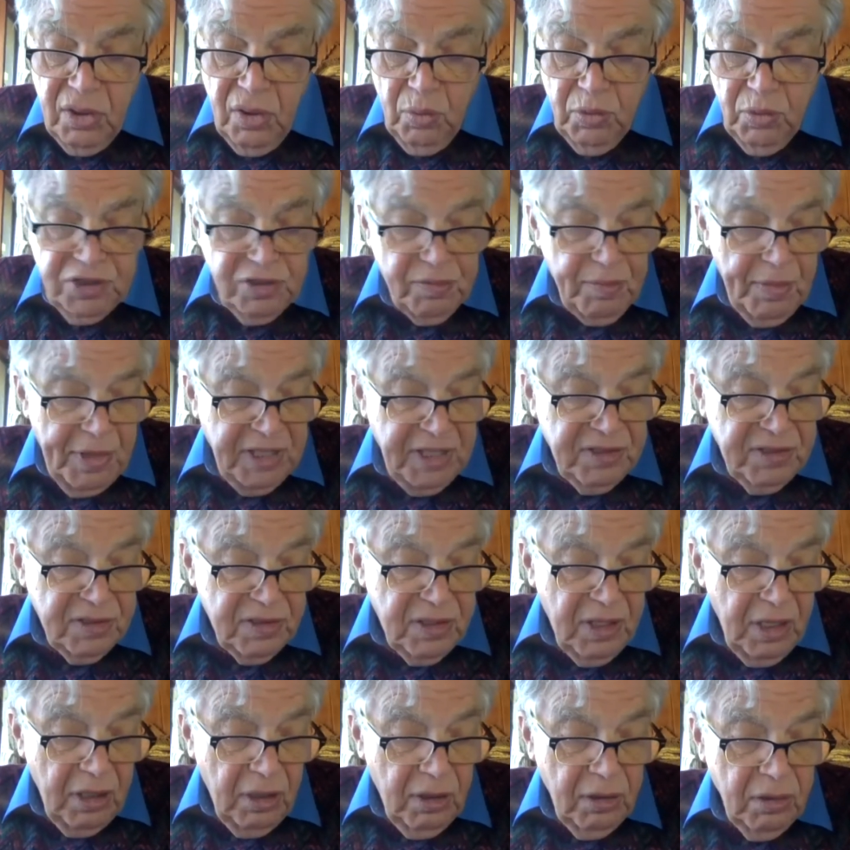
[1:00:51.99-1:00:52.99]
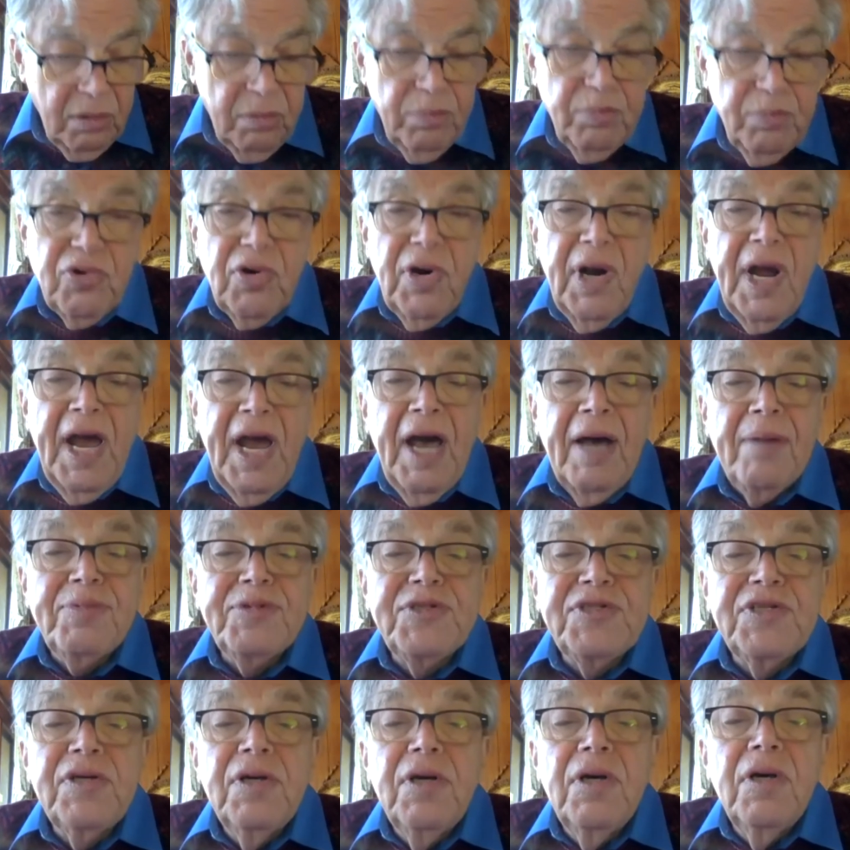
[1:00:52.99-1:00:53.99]
which may still
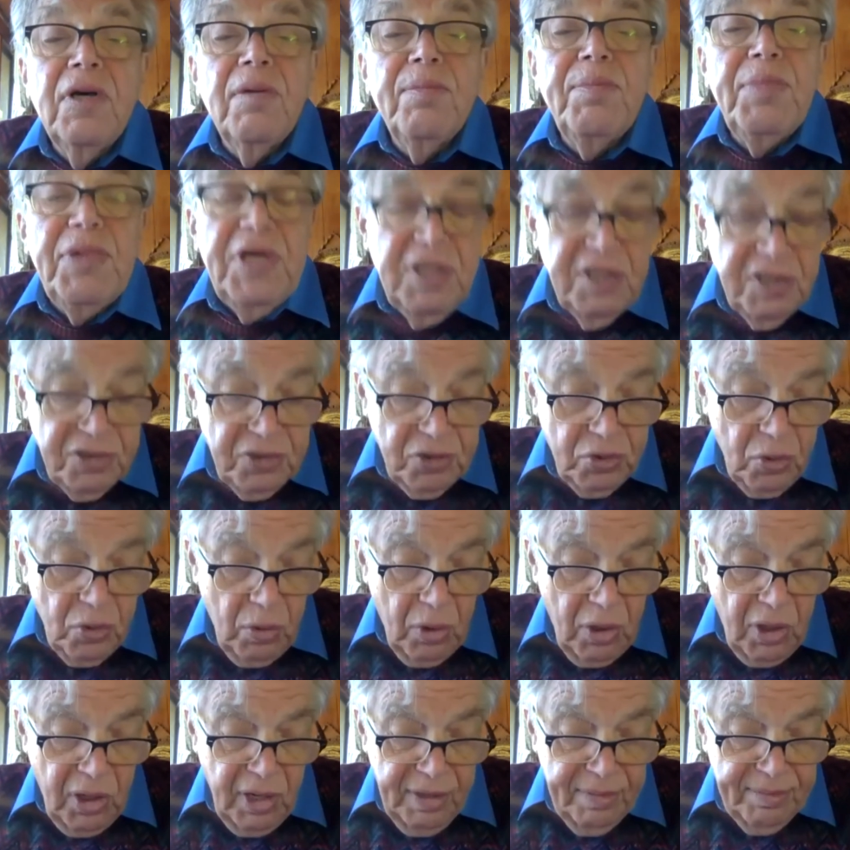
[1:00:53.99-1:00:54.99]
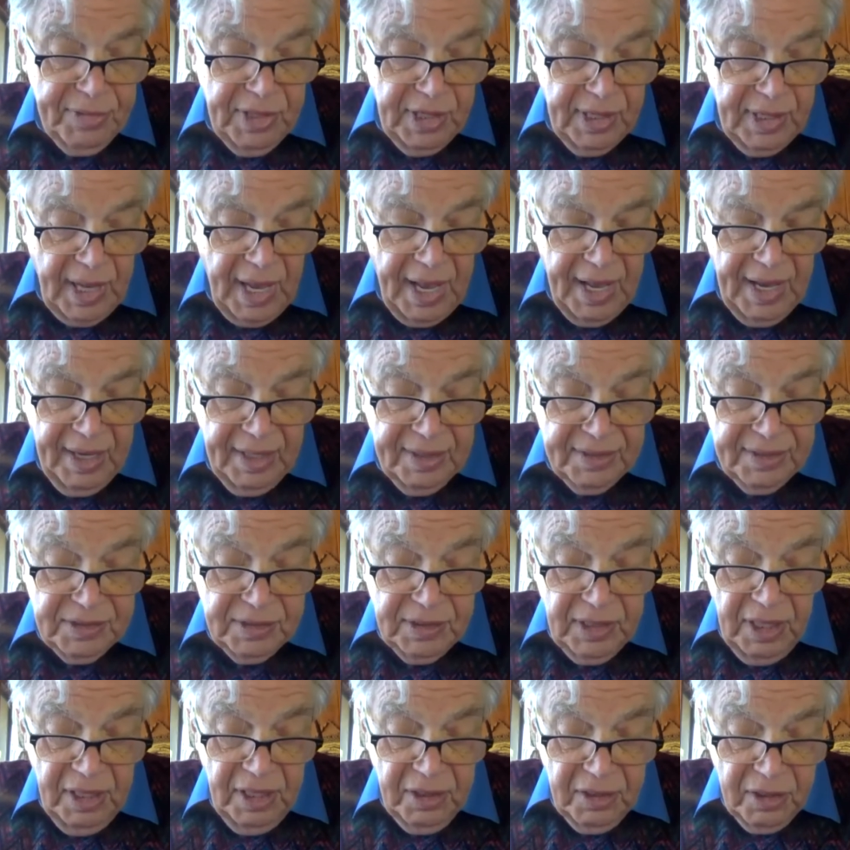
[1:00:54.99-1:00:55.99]
perhaps be described
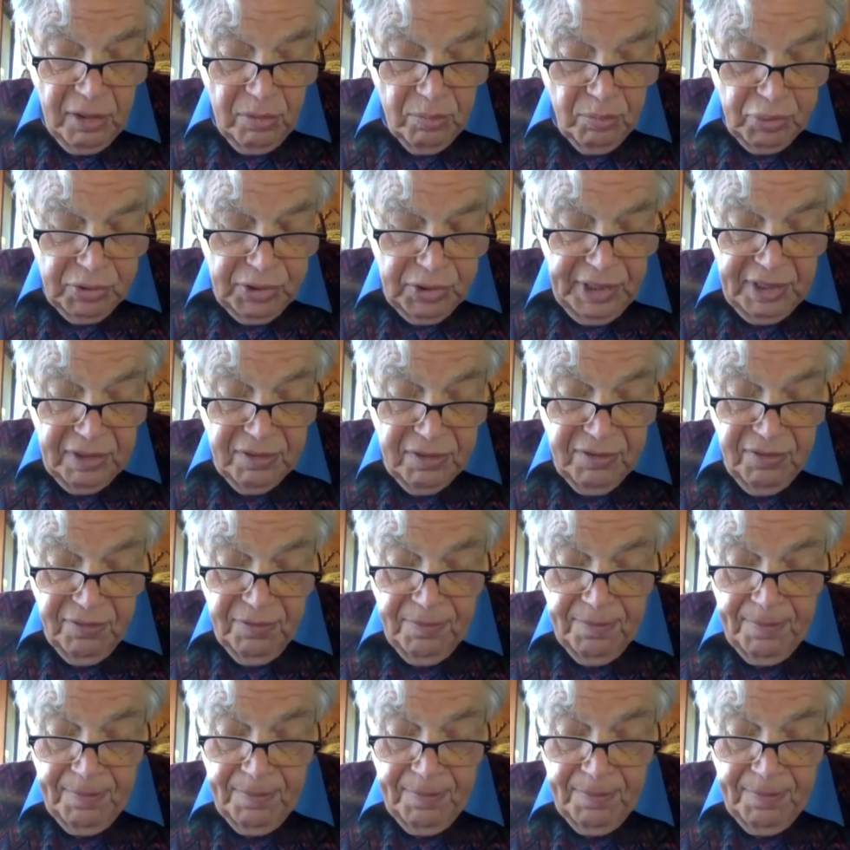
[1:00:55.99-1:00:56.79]
as incomplete."